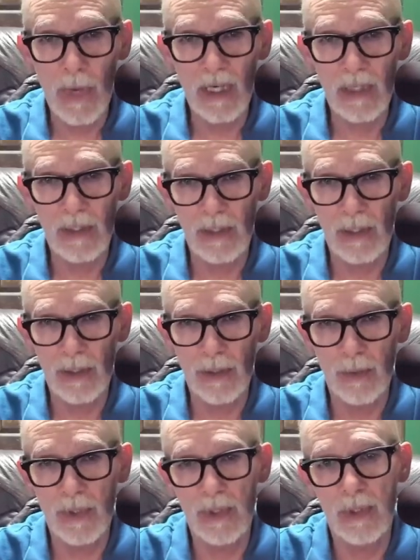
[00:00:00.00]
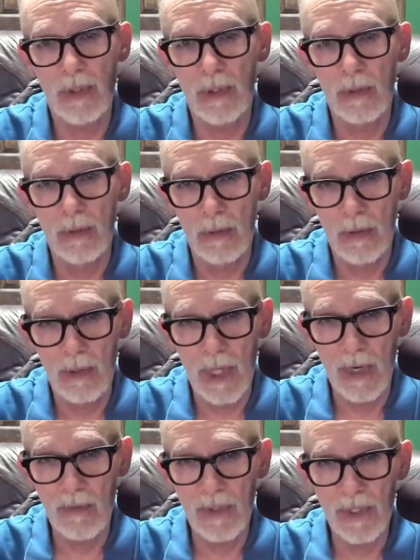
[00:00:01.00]
my constituents,
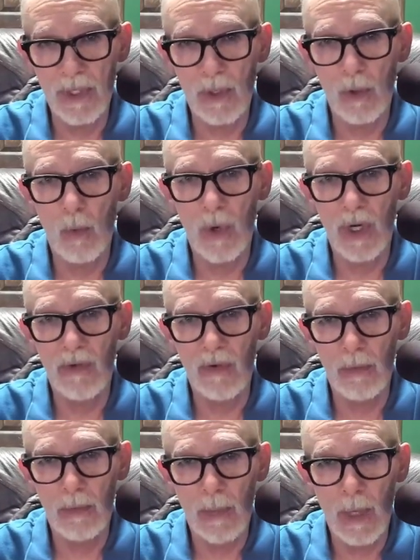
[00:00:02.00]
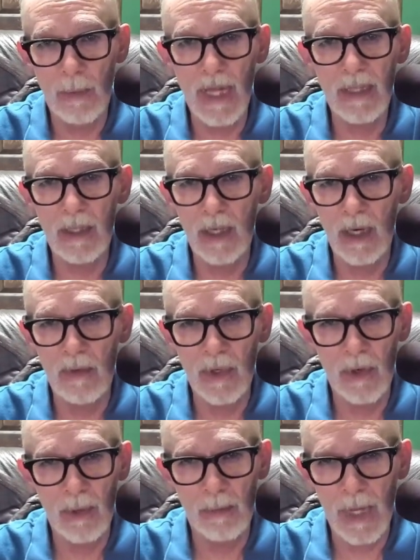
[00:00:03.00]
every single one of them. I'm not the
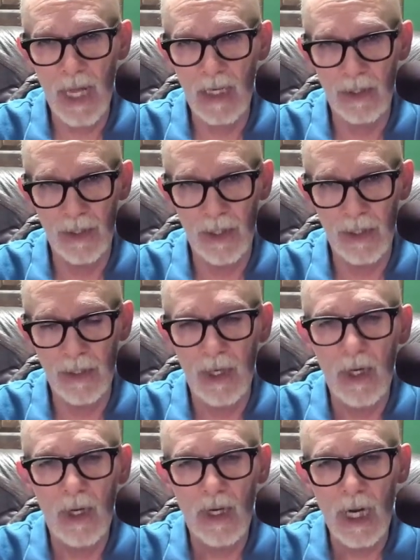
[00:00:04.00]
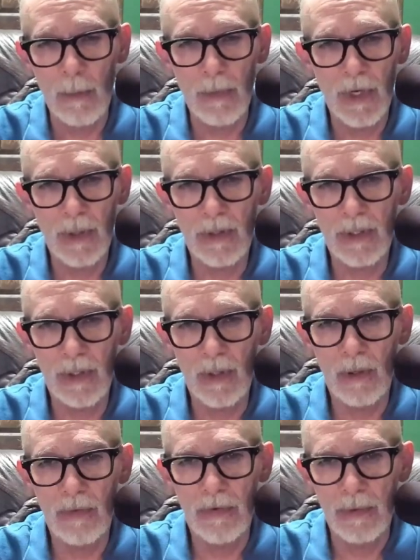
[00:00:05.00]
governor, I'm not a judge. I'm here to
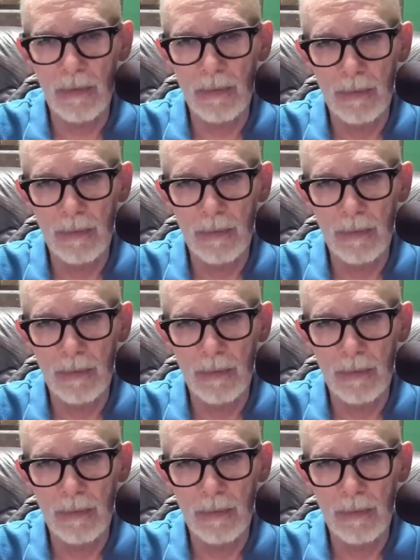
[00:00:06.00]
serve.